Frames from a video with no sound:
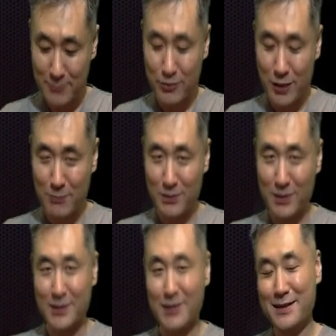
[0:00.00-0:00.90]

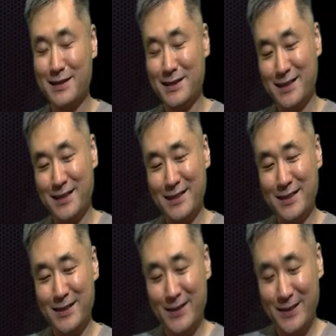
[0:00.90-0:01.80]
properly,
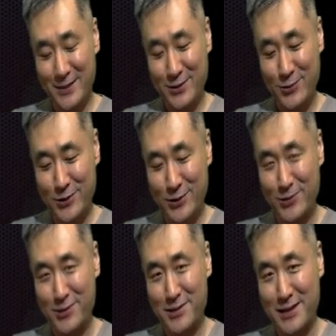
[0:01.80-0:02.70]
you need to
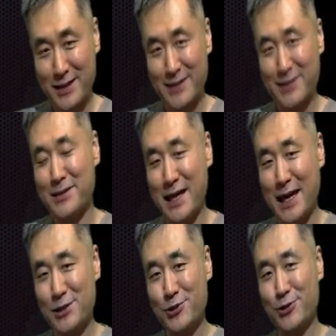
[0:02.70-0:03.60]
understand the
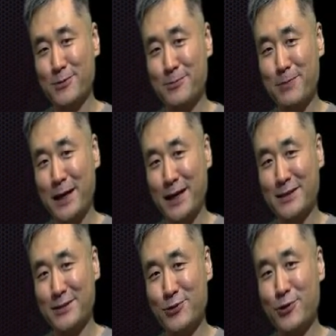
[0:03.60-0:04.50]
nature of
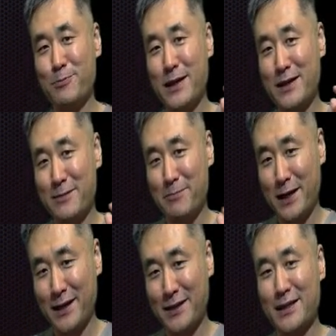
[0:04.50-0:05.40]
pain, neuropathic
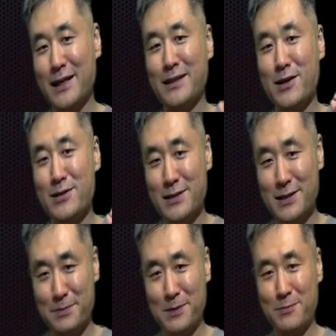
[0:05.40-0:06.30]
pain and
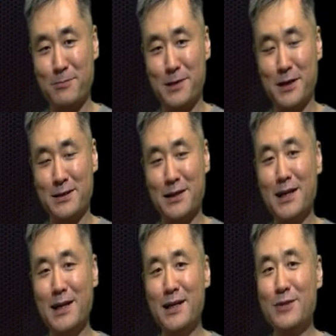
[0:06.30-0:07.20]
nociceptive pain.
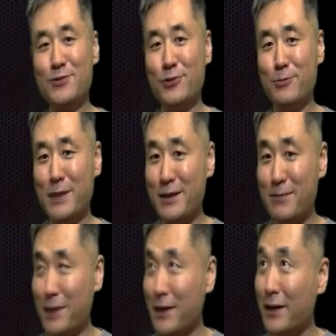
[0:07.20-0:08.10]
Neuropathic
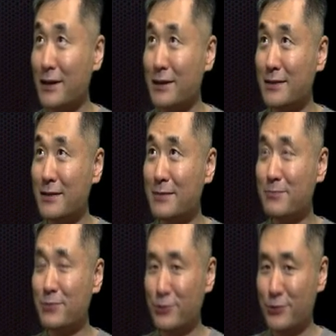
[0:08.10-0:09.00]
pain
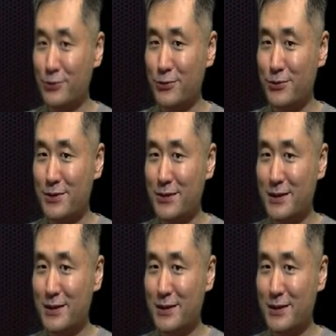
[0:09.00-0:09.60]
produce